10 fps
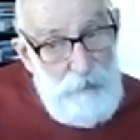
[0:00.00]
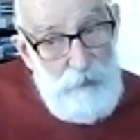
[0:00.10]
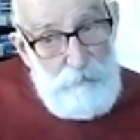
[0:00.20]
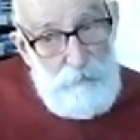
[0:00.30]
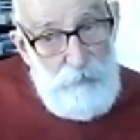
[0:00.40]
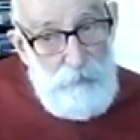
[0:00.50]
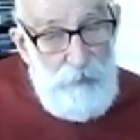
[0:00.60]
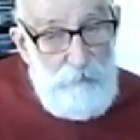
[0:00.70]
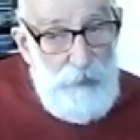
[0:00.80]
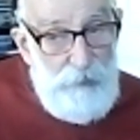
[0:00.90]
I remember
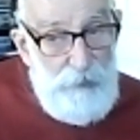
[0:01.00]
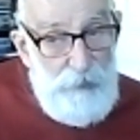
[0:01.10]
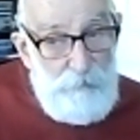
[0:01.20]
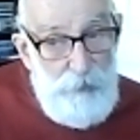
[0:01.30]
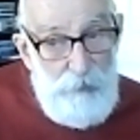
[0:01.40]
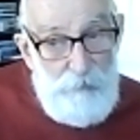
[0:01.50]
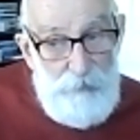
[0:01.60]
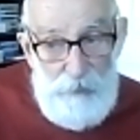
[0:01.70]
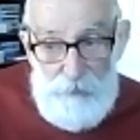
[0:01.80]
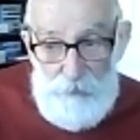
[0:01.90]
one of my early poems,
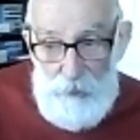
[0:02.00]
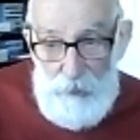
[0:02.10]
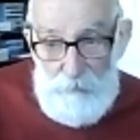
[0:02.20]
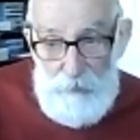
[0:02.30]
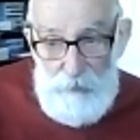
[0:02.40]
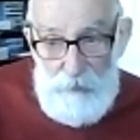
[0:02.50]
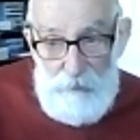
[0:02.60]
I described an